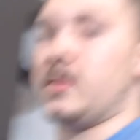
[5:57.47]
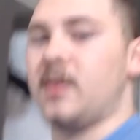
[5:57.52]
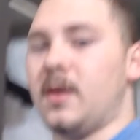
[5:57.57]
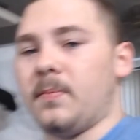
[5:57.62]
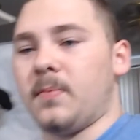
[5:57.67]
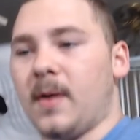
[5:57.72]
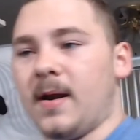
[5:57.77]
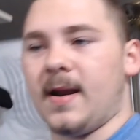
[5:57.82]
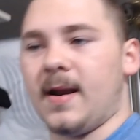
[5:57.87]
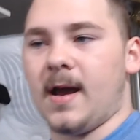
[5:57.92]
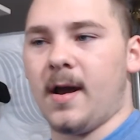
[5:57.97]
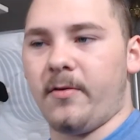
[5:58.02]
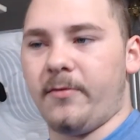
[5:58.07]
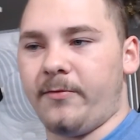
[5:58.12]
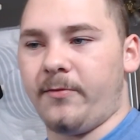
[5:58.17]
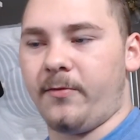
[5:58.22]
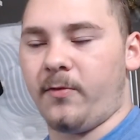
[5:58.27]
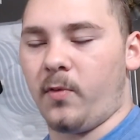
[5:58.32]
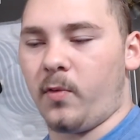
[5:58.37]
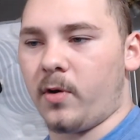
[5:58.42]
up right now
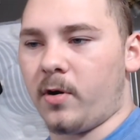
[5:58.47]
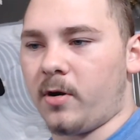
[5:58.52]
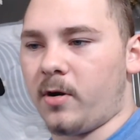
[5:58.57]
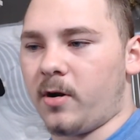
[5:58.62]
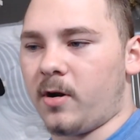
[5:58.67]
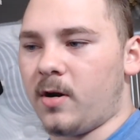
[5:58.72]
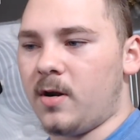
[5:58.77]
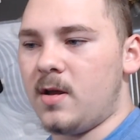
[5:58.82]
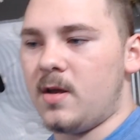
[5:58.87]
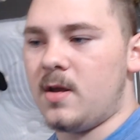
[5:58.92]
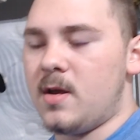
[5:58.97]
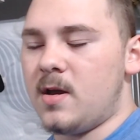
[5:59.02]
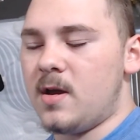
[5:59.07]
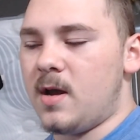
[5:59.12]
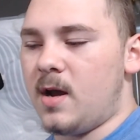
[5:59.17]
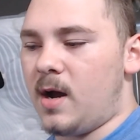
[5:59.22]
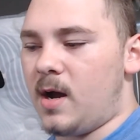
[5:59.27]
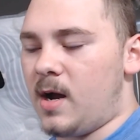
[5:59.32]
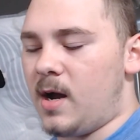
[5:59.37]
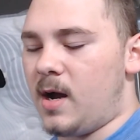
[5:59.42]
for
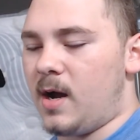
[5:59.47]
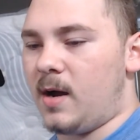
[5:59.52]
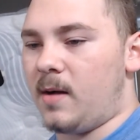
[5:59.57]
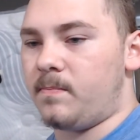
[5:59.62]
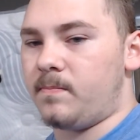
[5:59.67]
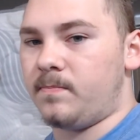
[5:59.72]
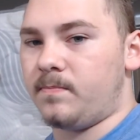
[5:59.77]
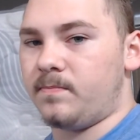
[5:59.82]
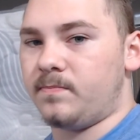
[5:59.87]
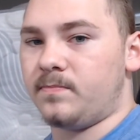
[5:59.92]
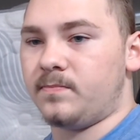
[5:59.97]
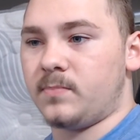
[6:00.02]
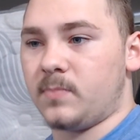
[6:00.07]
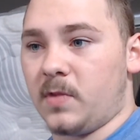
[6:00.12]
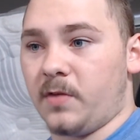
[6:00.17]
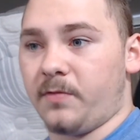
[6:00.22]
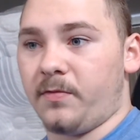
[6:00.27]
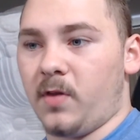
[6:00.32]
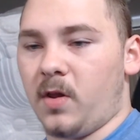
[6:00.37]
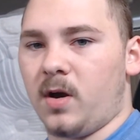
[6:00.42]
the
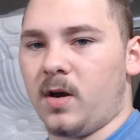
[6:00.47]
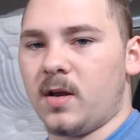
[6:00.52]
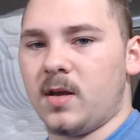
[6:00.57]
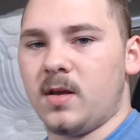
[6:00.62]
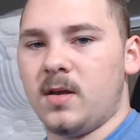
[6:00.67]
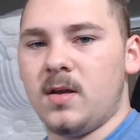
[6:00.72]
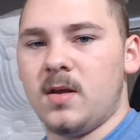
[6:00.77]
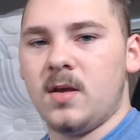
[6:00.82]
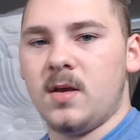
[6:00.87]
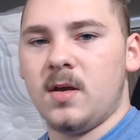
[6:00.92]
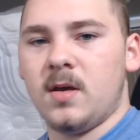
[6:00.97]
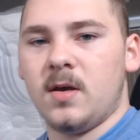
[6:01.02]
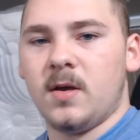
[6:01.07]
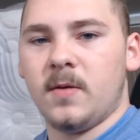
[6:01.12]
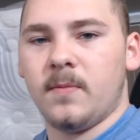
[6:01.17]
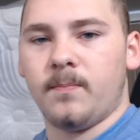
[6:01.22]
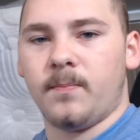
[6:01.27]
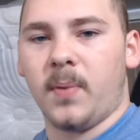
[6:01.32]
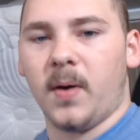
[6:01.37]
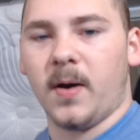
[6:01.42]
vlog,
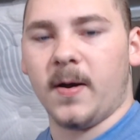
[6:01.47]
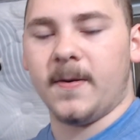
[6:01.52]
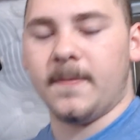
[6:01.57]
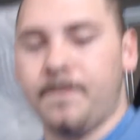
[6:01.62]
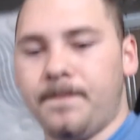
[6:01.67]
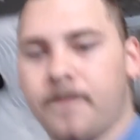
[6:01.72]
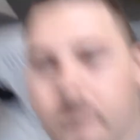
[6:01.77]
but